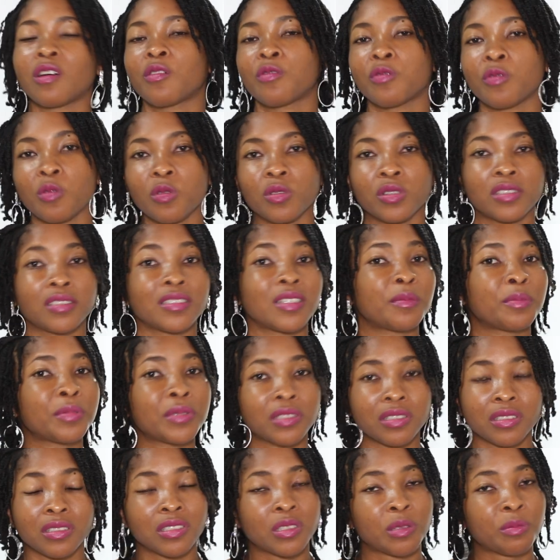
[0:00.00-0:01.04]
Of course, your
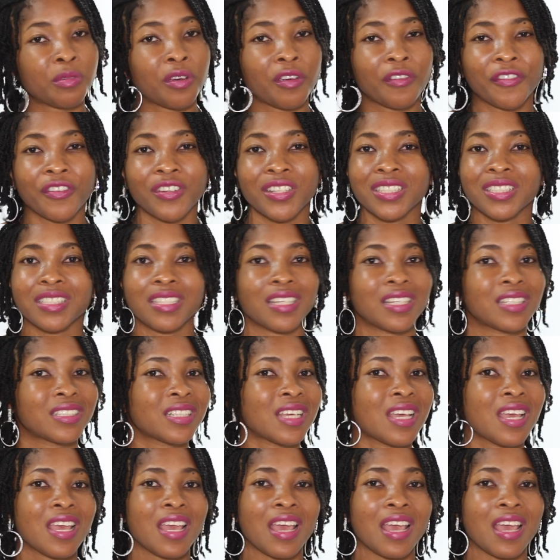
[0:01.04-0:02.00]
personal preferences